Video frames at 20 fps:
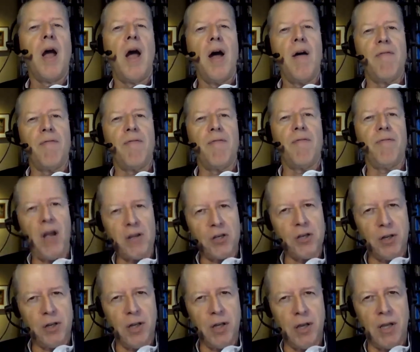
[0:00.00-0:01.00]

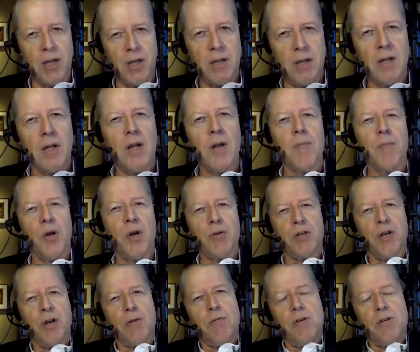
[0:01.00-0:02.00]
Eventually,
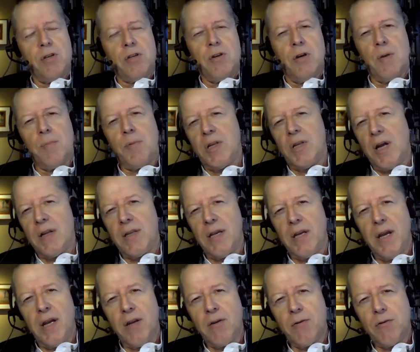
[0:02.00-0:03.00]
most countries in Europe would like to
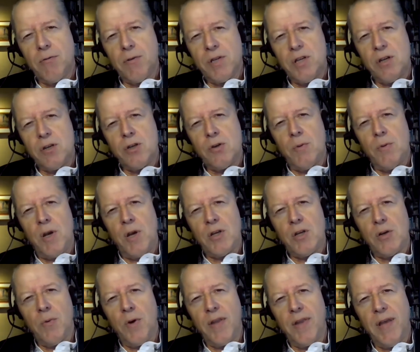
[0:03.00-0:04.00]
get into a
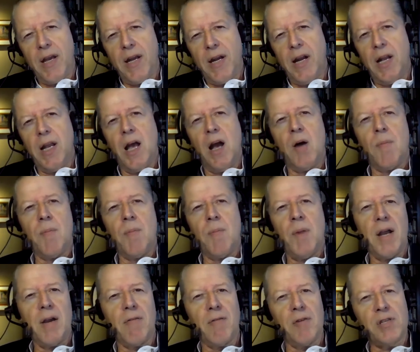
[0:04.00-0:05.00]
situation where they can allow
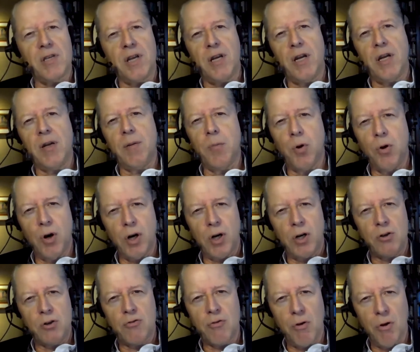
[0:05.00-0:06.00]
migrants in a more
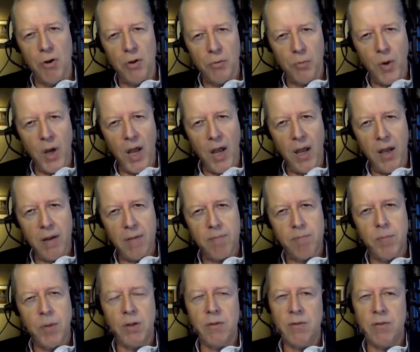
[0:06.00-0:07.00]
controlled way,
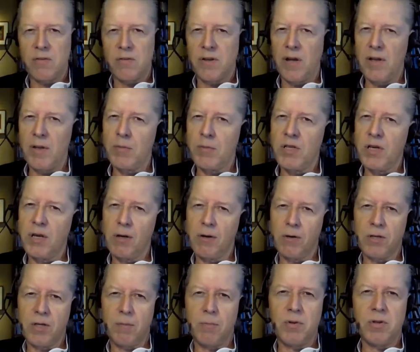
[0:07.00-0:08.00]
both asylum
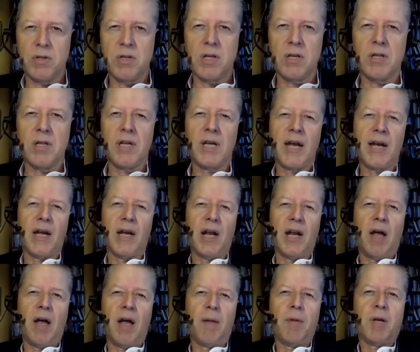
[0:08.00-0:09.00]
seekers and particularly
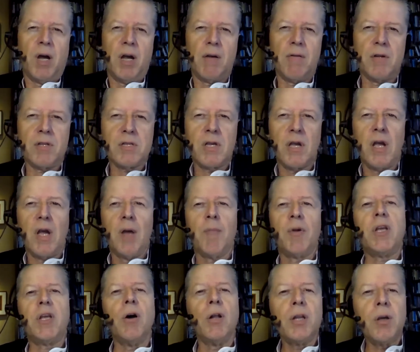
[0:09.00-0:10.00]
economic migrants.
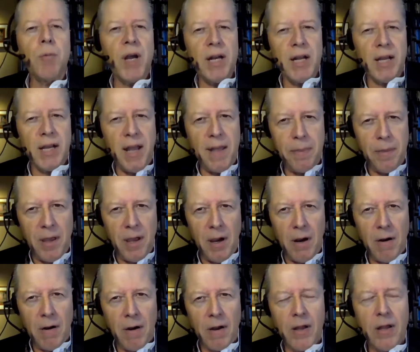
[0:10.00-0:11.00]
But the only way to get
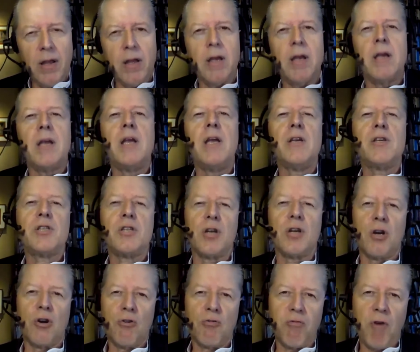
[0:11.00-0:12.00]
there is to
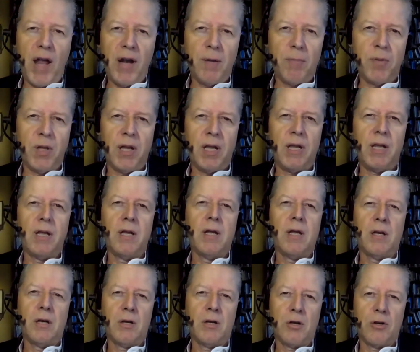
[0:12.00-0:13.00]
credibly
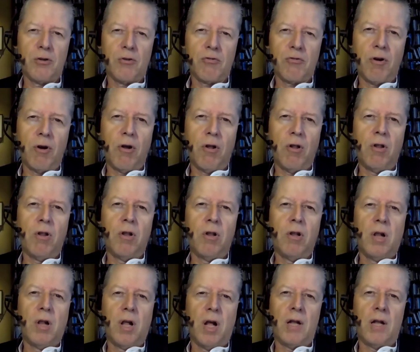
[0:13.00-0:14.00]
control
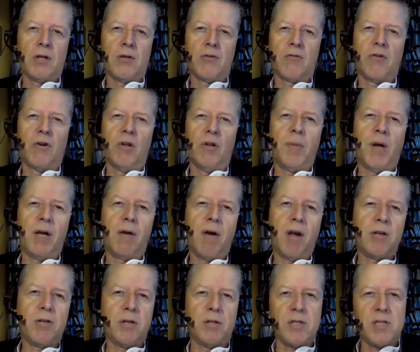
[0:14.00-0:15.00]
uncontrolled
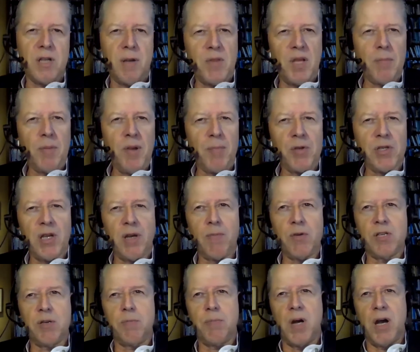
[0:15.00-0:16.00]
migration, something people said
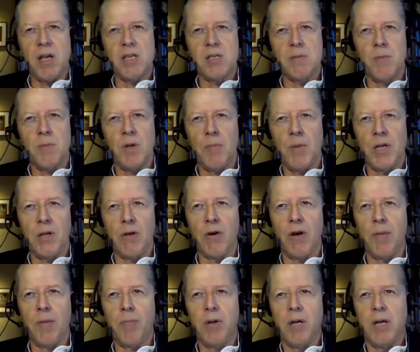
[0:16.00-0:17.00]
was impossible, but
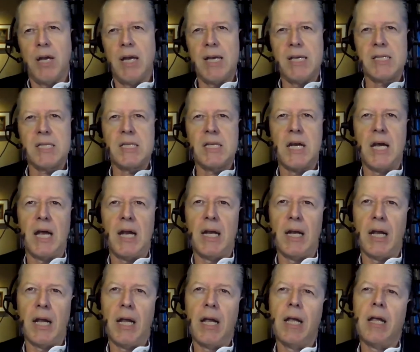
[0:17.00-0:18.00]
Europe has done.
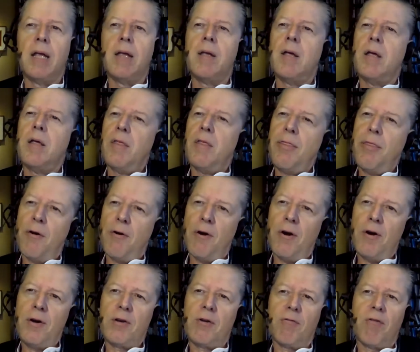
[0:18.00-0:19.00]

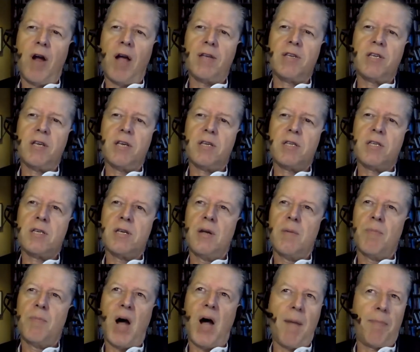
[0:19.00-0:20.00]
Third crisis,
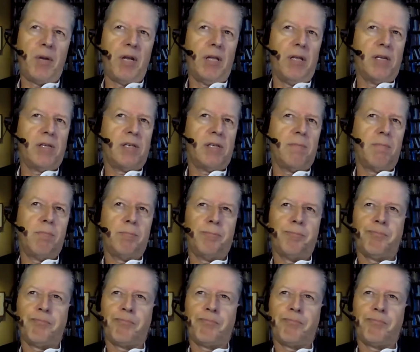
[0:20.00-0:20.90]
populism.